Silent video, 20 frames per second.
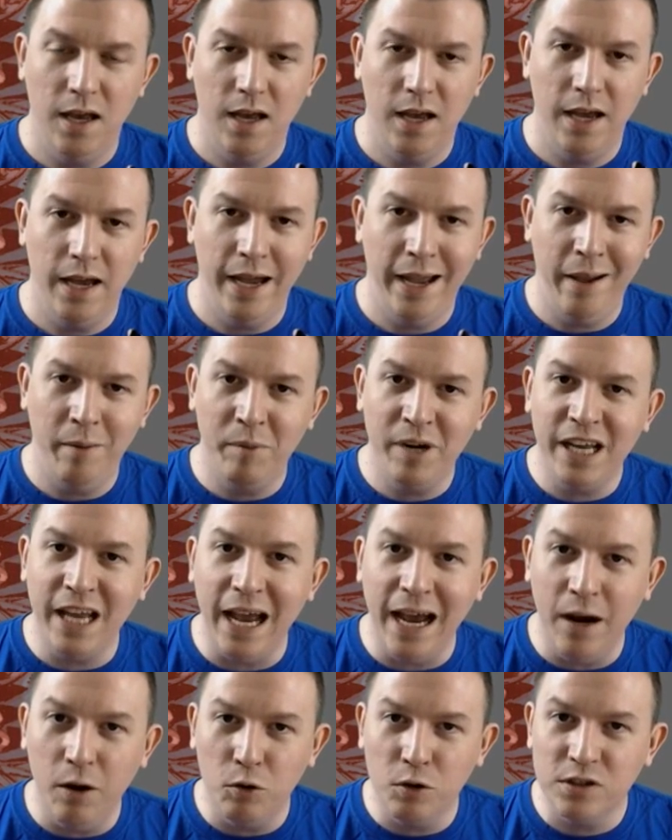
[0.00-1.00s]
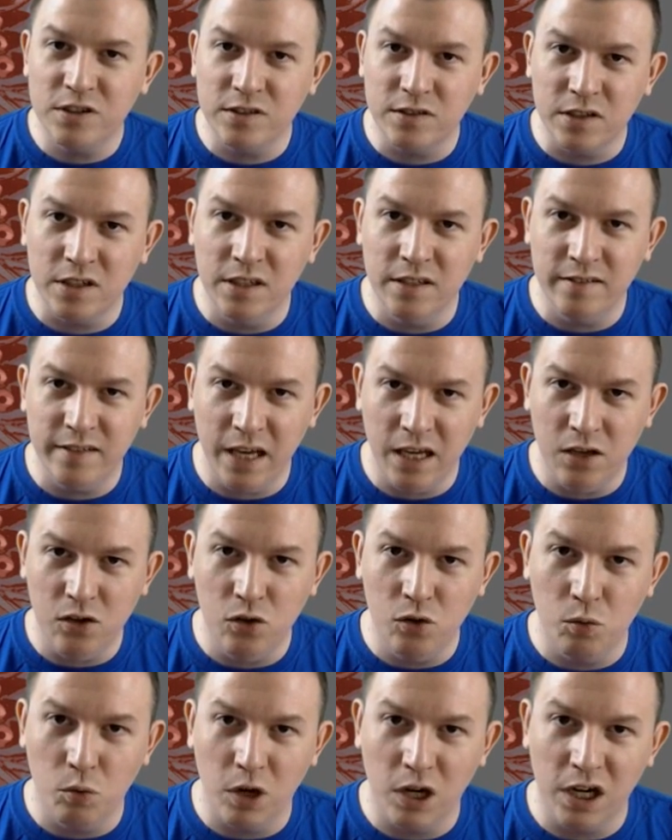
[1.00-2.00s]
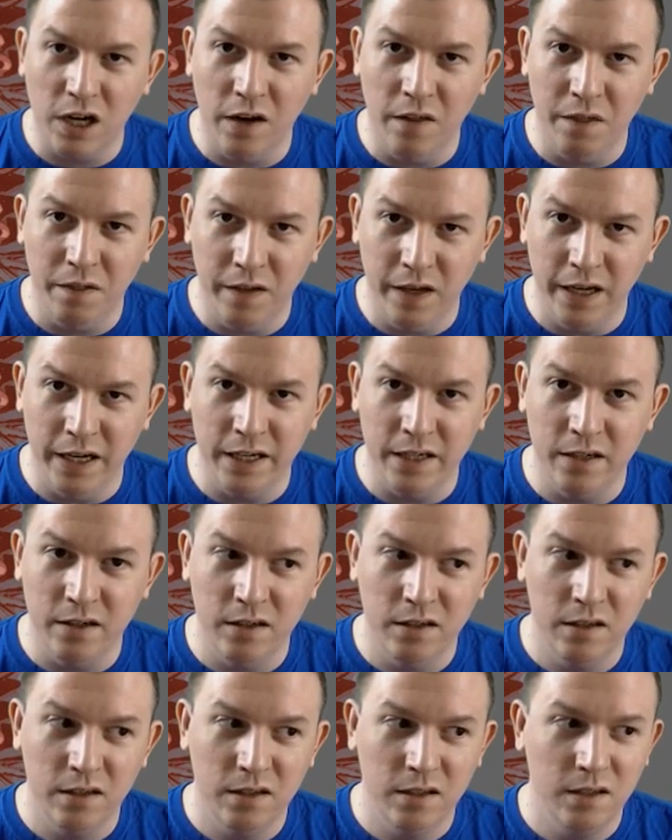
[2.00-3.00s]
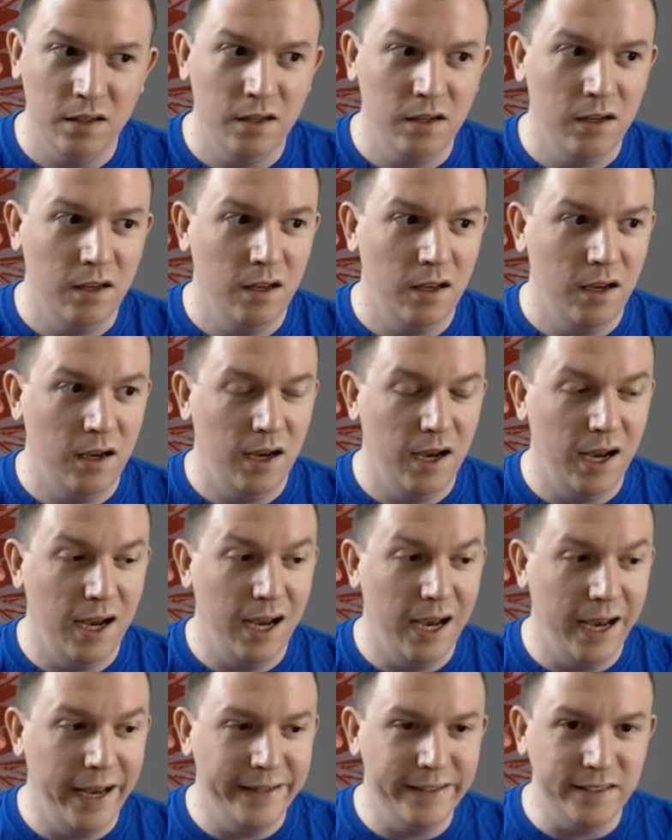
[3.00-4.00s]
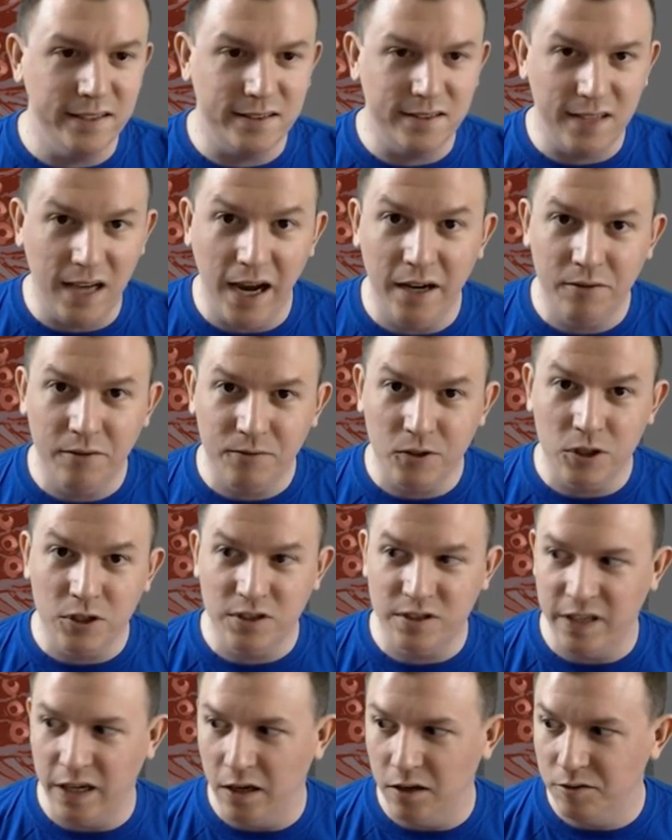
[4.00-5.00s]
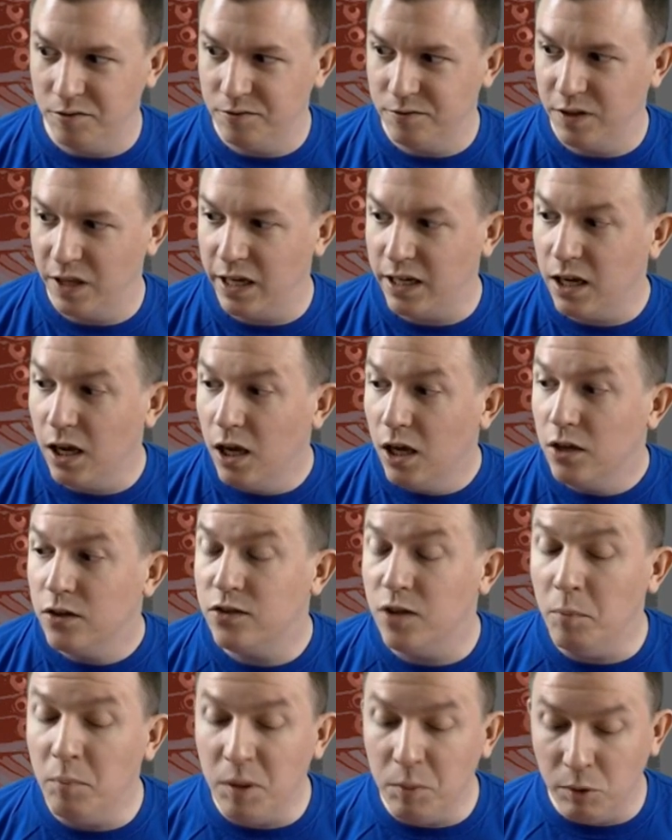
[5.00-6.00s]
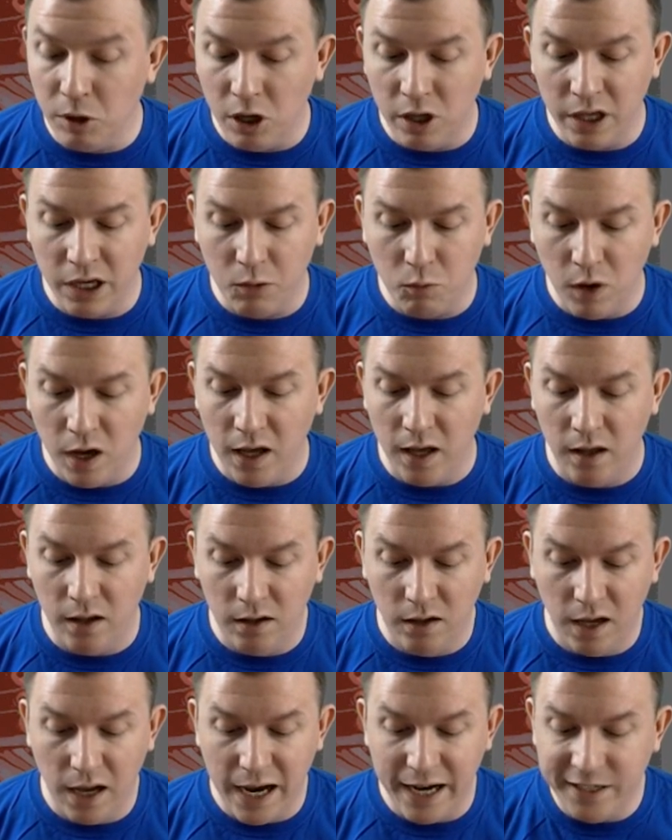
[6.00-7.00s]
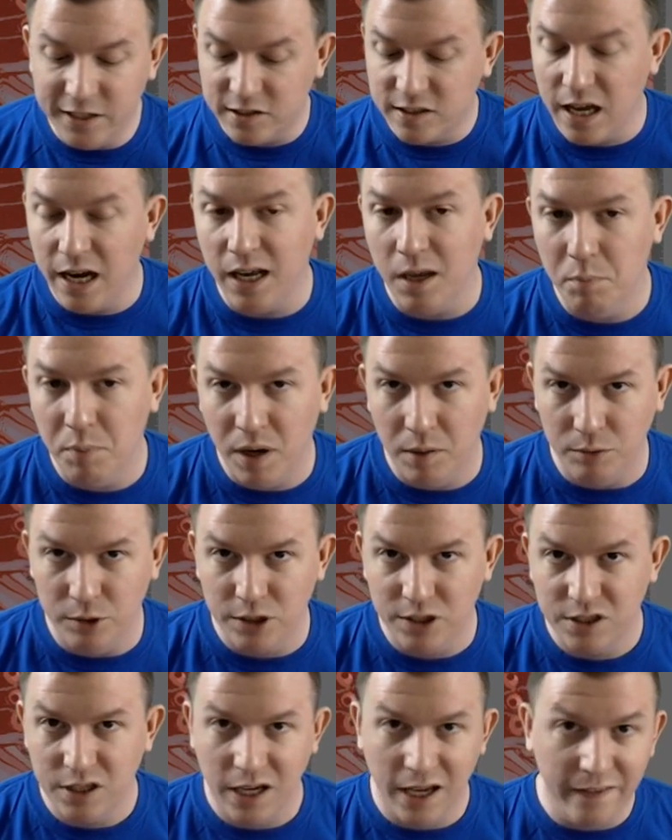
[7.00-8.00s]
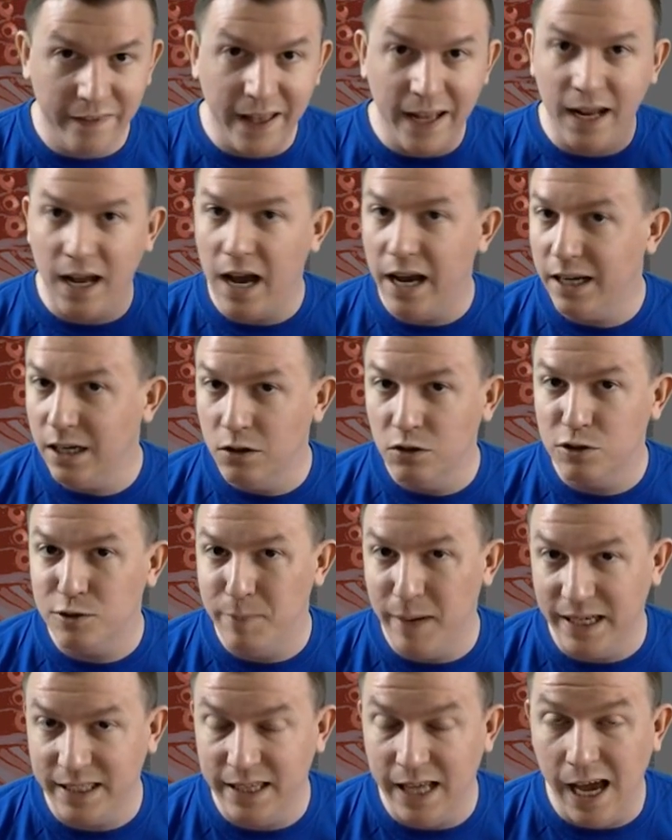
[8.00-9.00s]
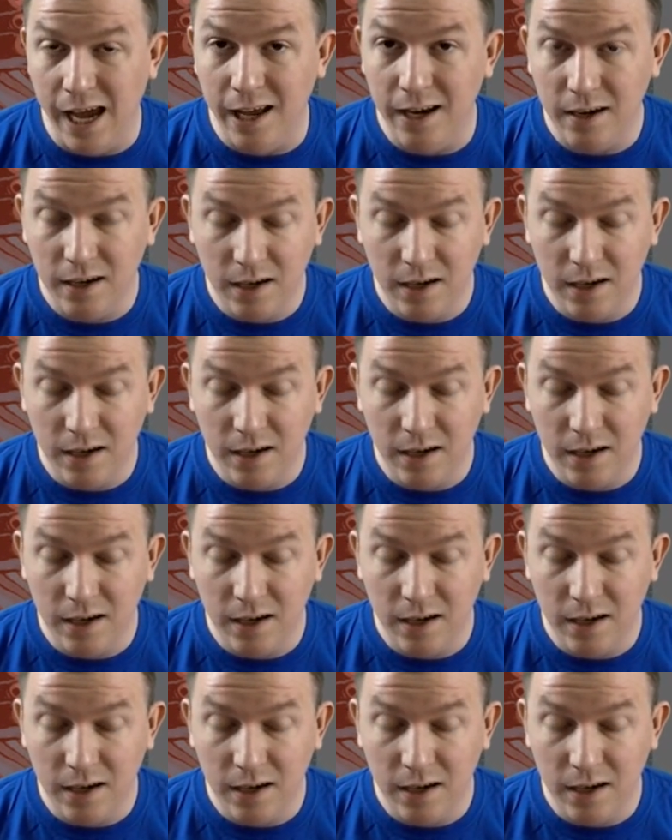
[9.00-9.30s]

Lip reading: how many hours it's going to take you to work on a thing, and decide for yourself. Like, some people are like, well, I just got to get published. And that, I can respect that.